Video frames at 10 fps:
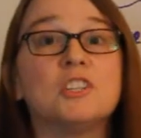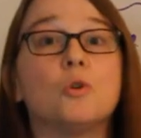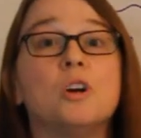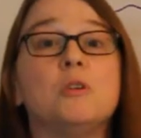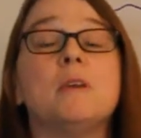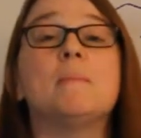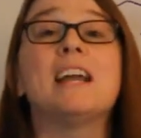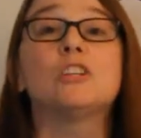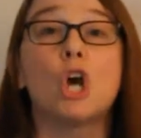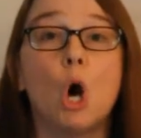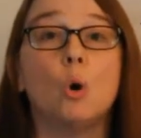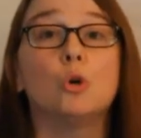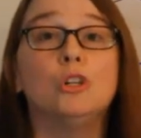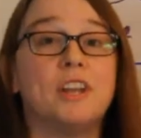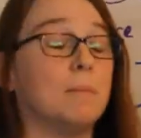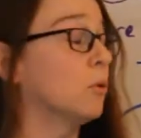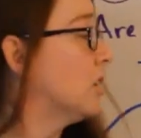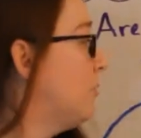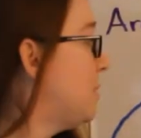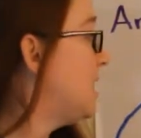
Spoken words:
is going to be my total number of